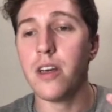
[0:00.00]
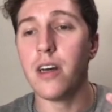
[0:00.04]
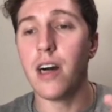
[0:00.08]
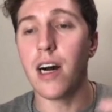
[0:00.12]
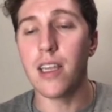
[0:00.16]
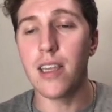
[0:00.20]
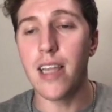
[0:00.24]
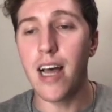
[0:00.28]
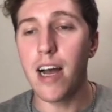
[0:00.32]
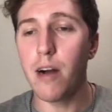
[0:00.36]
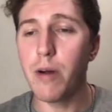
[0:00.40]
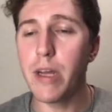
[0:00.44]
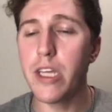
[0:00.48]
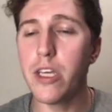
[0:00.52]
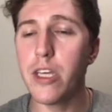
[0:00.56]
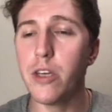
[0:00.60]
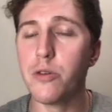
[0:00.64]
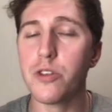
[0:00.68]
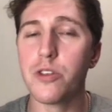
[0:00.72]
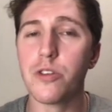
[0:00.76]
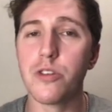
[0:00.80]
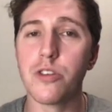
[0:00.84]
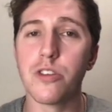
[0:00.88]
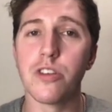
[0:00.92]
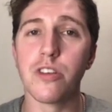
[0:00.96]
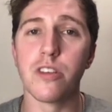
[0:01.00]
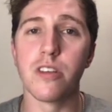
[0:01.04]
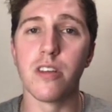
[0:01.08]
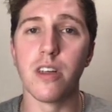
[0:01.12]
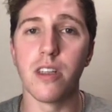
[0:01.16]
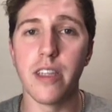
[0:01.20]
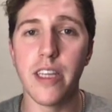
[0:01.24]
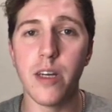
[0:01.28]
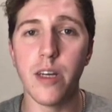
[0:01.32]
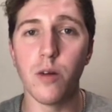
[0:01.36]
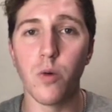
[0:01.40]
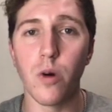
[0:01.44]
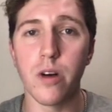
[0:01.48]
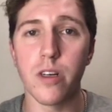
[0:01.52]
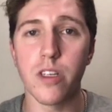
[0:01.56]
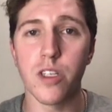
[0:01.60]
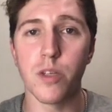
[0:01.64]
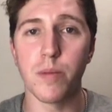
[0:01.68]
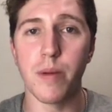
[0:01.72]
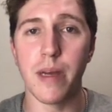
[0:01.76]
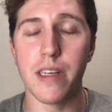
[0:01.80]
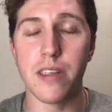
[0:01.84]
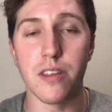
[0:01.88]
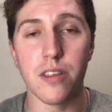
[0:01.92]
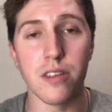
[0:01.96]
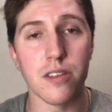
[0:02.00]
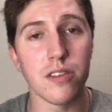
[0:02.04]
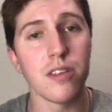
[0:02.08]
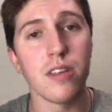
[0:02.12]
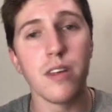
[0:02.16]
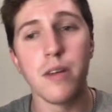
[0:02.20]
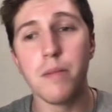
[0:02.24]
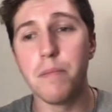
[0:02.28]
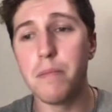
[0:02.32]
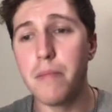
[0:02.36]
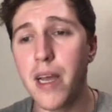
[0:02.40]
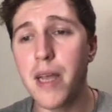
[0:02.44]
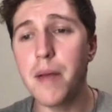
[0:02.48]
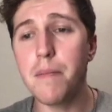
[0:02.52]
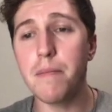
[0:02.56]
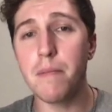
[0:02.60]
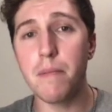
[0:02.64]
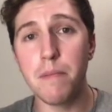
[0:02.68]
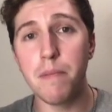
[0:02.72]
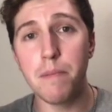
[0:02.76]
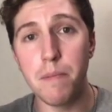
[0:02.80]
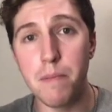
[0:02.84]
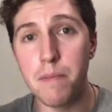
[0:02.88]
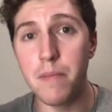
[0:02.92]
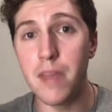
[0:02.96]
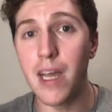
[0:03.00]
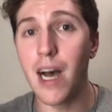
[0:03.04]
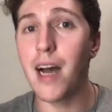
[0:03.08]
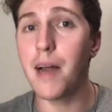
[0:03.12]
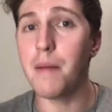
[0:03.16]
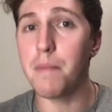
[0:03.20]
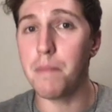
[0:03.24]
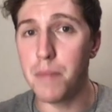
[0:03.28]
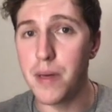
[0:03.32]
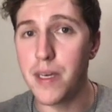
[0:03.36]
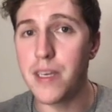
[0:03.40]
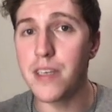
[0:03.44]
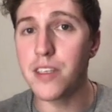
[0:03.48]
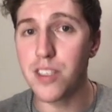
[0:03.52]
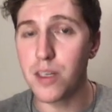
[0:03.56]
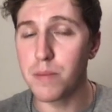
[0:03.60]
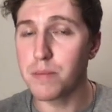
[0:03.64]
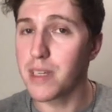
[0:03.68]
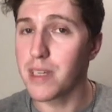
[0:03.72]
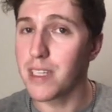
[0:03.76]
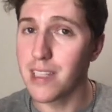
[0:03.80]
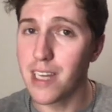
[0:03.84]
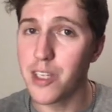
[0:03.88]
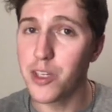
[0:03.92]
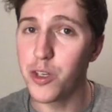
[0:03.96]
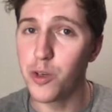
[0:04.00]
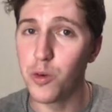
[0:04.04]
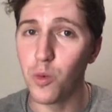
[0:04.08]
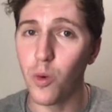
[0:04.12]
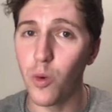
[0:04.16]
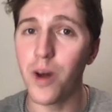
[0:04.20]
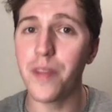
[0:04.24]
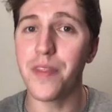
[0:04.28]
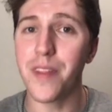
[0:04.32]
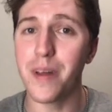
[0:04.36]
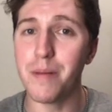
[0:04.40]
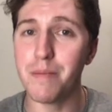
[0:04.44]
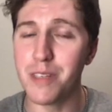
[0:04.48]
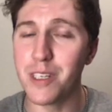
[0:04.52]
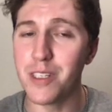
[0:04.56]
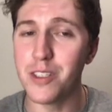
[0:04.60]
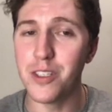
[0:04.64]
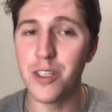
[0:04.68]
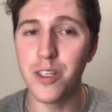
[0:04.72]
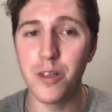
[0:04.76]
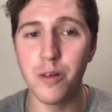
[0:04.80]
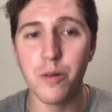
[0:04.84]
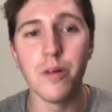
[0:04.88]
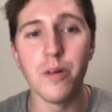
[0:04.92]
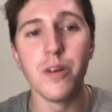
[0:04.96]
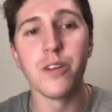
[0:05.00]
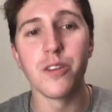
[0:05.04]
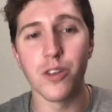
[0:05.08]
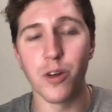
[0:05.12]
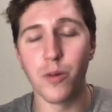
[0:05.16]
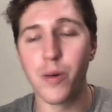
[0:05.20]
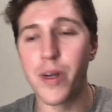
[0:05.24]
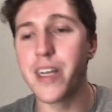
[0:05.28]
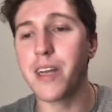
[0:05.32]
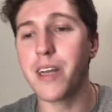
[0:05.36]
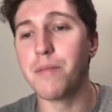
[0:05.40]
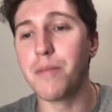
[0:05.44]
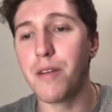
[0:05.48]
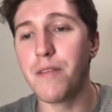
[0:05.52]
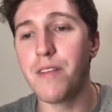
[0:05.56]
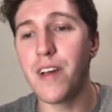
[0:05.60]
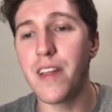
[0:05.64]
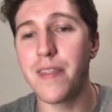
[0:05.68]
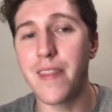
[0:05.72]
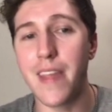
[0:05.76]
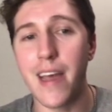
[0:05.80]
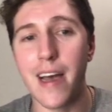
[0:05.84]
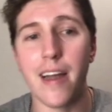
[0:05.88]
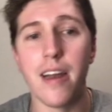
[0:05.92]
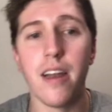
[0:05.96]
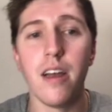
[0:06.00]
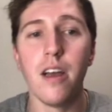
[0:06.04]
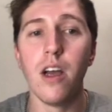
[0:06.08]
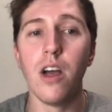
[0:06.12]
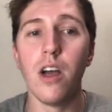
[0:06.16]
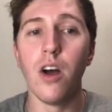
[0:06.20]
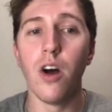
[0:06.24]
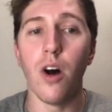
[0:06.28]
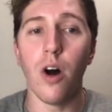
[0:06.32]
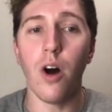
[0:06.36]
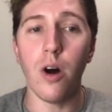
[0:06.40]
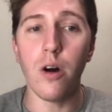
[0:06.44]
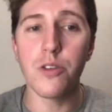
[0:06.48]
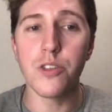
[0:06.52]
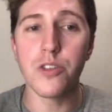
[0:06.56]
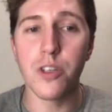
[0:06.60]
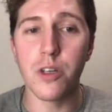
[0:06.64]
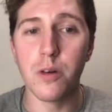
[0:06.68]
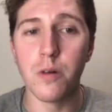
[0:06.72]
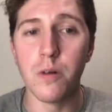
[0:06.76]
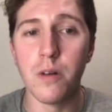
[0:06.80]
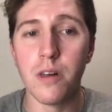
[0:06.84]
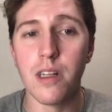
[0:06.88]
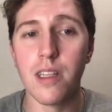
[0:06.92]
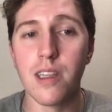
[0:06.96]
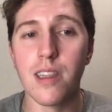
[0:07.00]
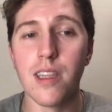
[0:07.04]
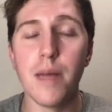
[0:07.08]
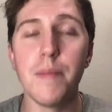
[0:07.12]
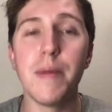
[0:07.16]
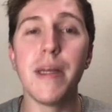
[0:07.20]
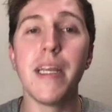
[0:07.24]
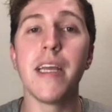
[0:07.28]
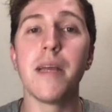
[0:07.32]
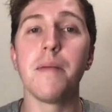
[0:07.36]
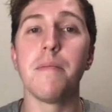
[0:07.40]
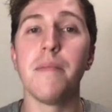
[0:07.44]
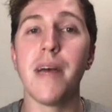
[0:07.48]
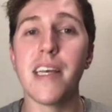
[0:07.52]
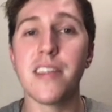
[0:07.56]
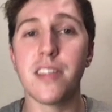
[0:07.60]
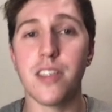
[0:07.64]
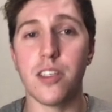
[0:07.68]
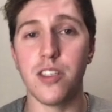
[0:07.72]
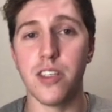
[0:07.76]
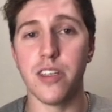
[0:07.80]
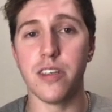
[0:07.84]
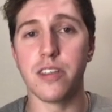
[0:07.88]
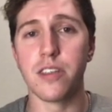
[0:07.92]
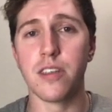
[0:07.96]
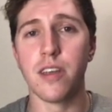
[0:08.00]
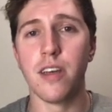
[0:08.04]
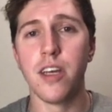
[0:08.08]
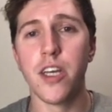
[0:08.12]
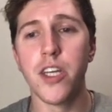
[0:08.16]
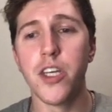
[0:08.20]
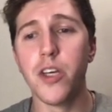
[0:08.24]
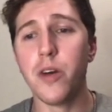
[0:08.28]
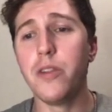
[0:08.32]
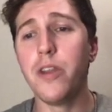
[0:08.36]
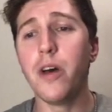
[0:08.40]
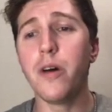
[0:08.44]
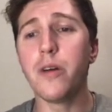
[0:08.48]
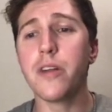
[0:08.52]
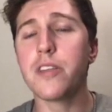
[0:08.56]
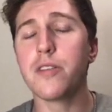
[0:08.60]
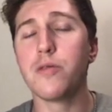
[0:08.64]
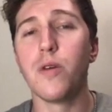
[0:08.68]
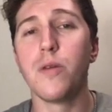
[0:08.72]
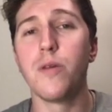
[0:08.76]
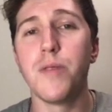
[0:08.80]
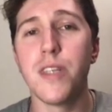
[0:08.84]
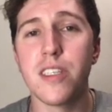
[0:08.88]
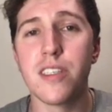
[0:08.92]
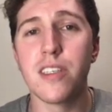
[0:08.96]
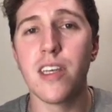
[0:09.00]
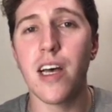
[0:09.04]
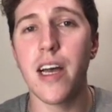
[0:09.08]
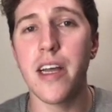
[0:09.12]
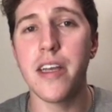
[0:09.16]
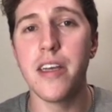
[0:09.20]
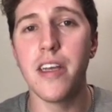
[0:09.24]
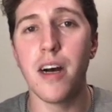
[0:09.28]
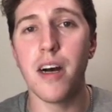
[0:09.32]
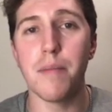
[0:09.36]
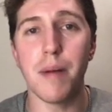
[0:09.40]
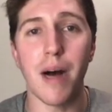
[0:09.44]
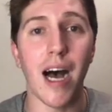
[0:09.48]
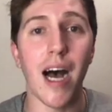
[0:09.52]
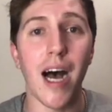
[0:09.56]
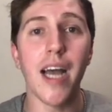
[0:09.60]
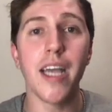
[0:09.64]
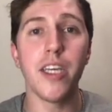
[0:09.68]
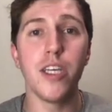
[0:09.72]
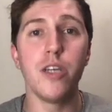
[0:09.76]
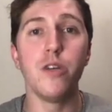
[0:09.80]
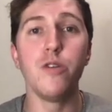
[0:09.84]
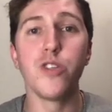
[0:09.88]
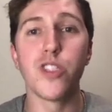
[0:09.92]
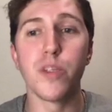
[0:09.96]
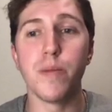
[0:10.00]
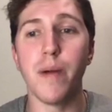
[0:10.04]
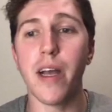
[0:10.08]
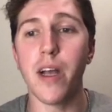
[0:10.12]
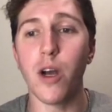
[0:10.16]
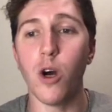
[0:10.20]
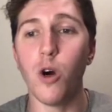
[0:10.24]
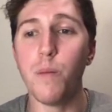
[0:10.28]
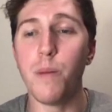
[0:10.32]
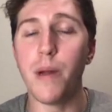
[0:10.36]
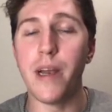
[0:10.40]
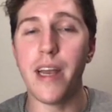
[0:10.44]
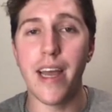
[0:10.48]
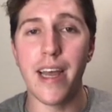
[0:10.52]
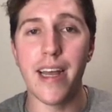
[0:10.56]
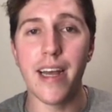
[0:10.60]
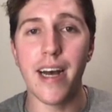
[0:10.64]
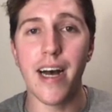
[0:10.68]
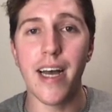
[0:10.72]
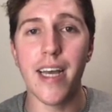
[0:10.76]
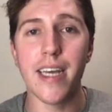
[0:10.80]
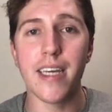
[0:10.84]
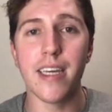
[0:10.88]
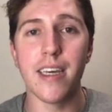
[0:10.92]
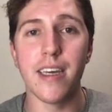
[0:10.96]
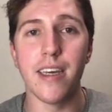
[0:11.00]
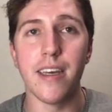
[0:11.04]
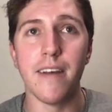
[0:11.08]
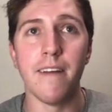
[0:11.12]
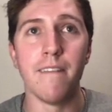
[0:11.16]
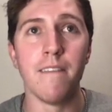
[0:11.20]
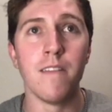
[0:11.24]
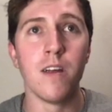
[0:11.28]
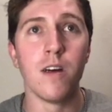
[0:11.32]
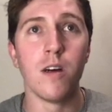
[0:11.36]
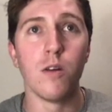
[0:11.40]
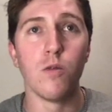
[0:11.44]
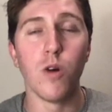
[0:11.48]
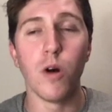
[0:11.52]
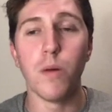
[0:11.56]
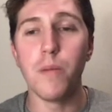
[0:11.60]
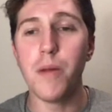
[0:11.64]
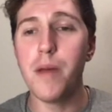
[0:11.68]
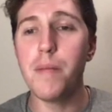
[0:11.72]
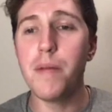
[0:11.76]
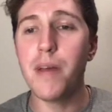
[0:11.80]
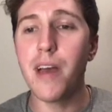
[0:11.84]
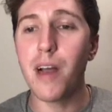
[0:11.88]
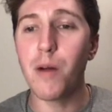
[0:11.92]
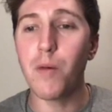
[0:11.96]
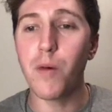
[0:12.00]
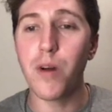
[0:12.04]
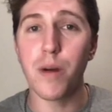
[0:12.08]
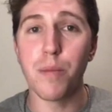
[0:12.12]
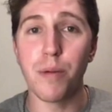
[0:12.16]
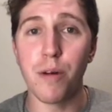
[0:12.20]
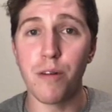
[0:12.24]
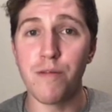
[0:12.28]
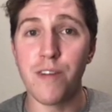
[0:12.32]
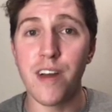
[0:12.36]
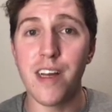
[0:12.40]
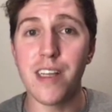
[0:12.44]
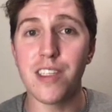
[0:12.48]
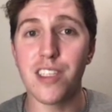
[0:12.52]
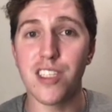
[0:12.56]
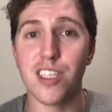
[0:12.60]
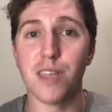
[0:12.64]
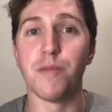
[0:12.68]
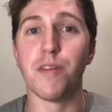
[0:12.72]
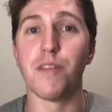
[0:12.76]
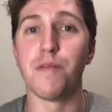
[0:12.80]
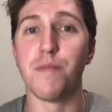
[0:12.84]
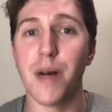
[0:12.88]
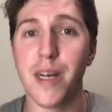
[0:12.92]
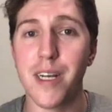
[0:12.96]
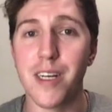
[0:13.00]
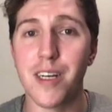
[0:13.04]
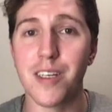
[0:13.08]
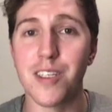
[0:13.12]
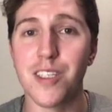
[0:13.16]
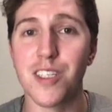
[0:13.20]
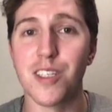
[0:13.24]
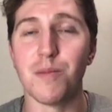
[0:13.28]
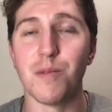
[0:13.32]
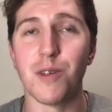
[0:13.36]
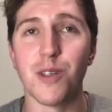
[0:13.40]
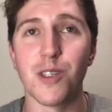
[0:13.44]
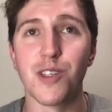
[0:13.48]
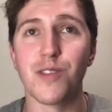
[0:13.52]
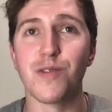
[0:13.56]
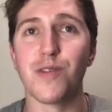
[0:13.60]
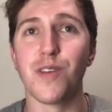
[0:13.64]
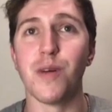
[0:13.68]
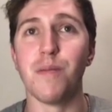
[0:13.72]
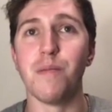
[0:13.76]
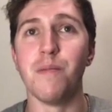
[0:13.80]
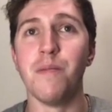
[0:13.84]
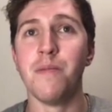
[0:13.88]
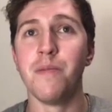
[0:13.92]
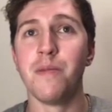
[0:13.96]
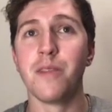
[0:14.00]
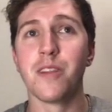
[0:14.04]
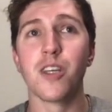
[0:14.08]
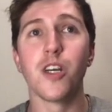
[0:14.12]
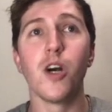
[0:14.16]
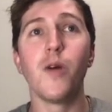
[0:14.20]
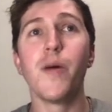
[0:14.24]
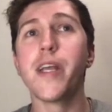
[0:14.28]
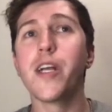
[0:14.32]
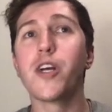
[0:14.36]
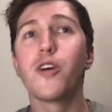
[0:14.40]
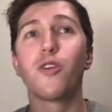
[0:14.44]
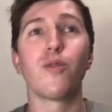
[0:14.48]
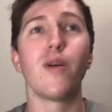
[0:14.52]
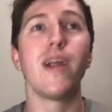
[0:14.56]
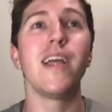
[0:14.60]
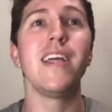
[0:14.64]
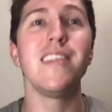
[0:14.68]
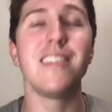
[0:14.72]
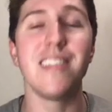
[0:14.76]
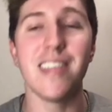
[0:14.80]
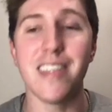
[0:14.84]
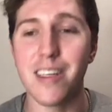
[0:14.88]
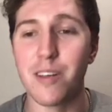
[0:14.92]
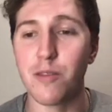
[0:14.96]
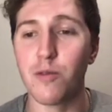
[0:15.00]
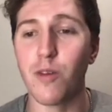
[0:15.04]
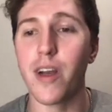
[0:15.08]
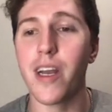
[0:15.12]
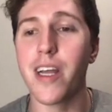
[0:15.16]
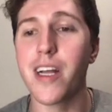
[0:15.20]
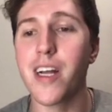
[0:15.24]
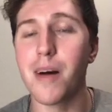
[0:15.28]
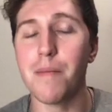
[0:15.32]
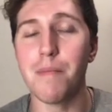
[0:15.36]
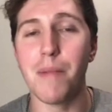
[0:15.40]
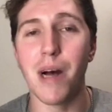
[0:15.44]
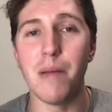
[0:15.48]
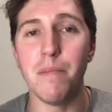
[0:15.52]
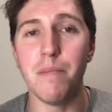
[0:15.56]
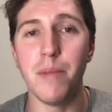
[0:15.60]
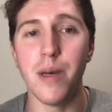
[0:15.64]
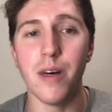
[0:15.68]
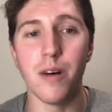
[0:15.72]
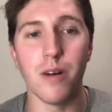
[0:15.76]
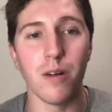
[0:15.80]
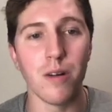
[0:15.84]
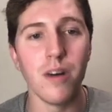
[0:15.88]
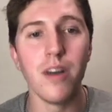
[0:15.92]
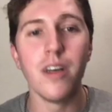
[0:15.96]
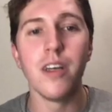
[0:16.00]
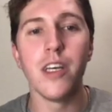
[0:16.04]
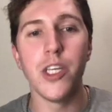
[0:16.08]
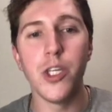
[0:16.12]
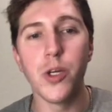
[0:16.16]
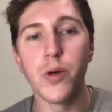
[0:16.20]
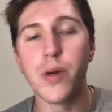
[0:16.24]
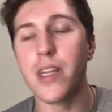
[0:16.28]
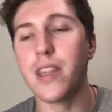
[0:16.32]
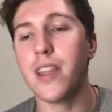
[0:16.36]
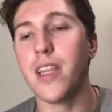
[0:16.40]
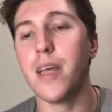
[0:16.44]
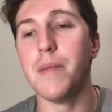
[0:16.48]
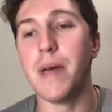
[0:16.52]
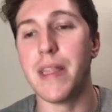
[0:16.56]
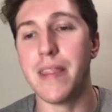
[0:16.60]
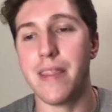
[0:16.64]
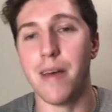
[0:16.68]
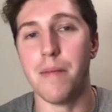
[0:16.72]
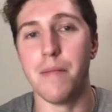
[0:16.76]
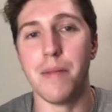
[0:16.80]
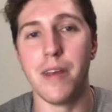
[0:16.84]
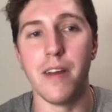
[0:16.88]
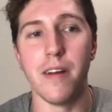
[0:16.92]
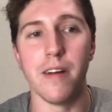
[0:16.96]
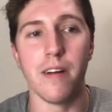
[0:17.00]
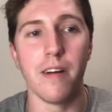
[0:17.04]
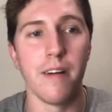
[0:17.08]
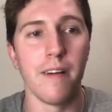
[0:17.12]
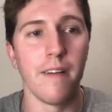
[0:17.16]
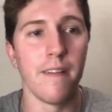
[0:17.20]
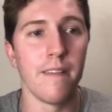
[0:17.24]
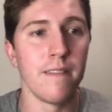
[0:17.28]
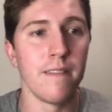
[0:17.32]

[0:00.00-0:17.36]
Allowing users to delete workspaces may not be something that you want them to do, so we can prevent that. Also, limiting messages. You'll notice when we signed up, I used my OpenAI key. Well, maybe I want to prevent some of my customers from going crazy and running up my bill. You can limit them here.